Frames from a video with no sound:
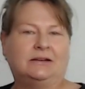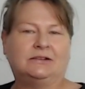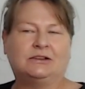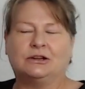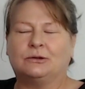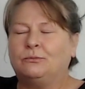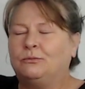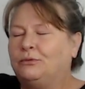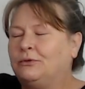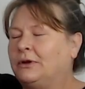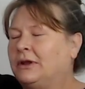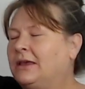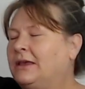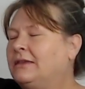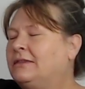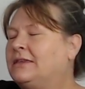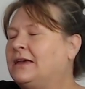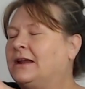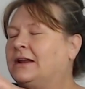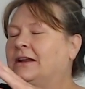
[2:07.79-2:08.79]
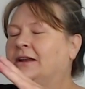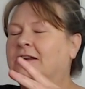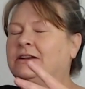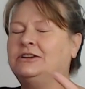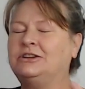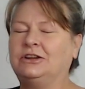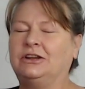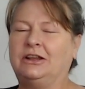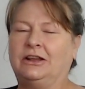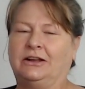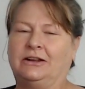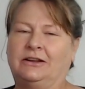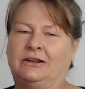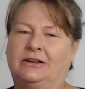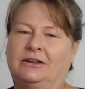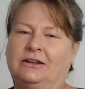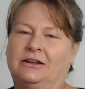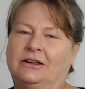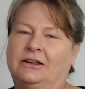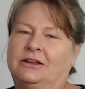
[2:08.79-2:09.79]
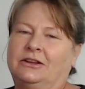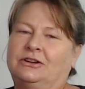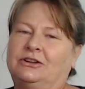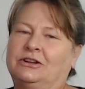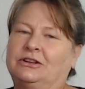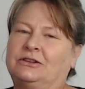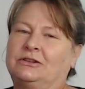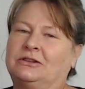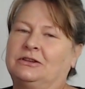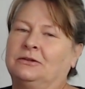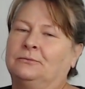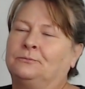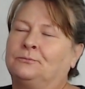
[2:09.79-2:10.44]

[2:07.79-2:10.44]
Just breathe that energy in. Just